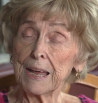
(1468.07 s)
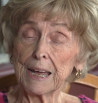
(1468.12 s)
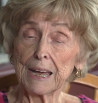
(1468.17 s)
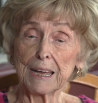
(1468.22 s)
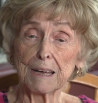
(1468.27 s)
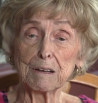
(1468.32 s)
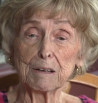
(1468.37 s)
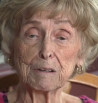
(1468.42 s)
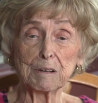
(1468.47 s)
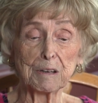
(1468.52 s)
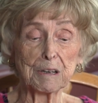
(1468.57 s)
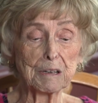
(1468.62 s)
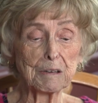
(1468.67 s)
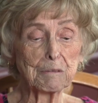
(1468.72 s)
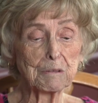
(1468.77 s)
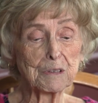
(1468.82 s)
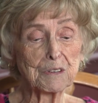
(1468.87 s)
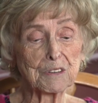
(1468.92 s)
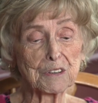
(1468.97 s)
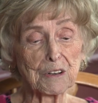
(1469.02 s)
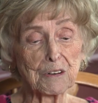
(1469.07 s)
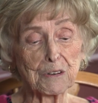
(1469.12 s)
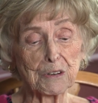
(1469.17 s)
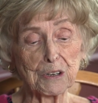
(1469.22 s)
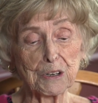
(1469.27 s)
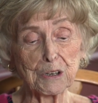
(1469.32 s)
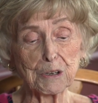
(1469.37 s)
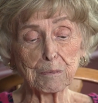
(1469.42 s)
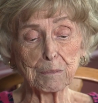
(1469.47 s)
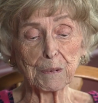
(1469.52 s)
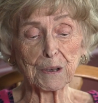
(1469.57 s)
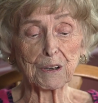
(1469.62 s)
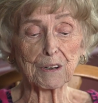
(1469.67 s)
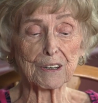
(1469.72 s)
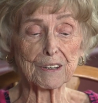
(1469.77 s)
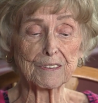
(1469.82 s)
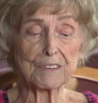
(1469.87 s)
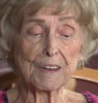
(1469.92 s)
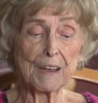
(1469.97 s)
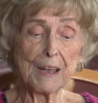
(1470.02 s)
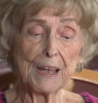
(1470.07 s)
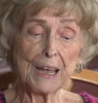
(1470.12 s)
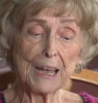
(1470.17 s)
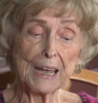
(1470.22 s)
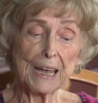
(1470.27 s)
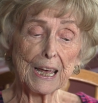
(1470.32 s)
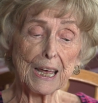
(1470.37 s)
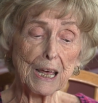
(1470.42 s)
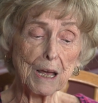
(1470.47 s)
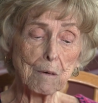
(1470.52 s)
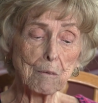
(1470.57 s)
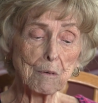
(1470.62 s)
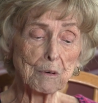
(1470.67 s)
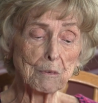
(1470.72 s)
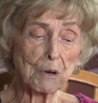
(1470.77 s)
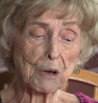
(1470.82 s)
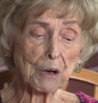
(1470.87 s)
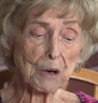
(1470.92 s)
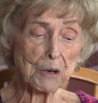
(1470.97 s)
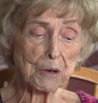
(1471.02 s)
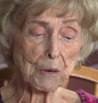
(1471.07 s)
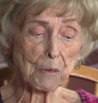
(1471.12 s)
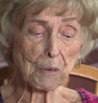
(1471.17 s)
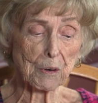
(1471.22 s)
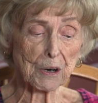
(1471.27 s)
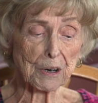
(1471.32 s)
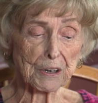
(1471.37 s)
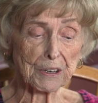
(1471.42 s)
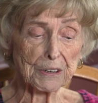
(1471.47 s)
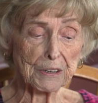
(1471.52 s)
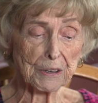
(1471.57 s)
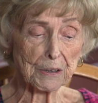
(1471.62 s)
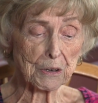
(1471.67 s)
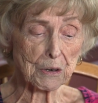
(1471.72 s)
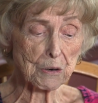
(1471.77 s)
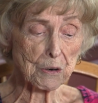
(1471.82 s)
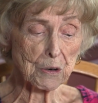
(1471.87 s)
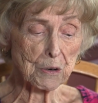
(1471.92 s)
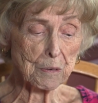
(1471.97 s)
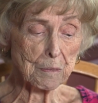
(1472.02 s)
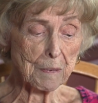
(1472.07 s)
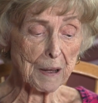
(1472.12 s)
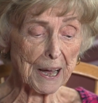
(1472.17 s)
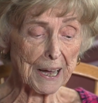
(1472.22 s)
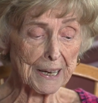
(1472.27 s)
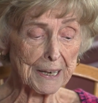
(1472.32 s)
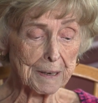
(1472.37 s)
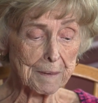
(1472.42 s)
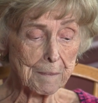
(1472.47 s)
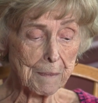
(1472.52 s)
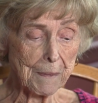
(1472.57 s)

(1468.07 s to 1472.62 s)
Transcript: And it was so cute because he would go to work in a coal mine.